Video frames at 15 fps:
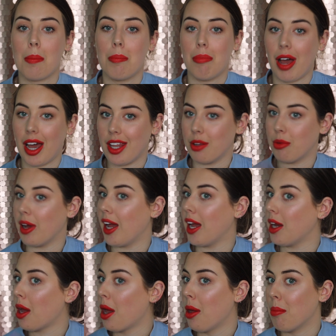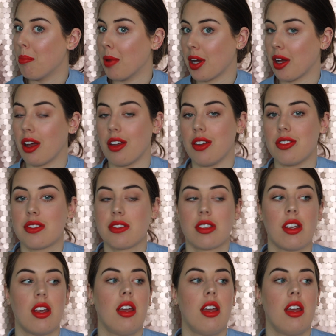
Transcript: by the way, because